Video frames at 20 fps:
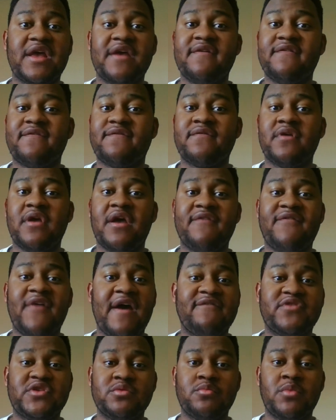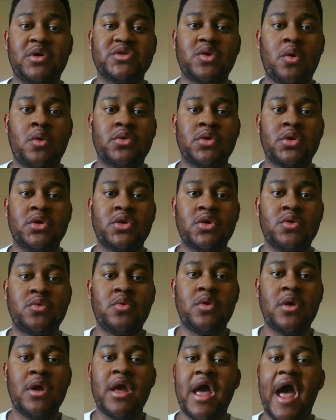If if I have too much homework to
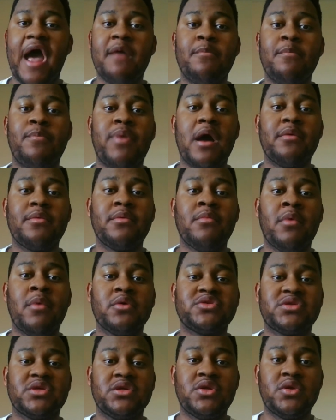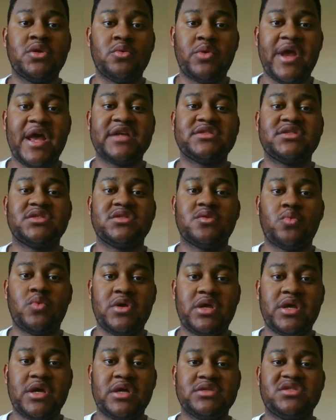do, I probably mostly do reactions in the
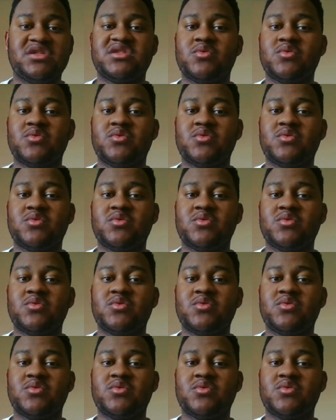weekends.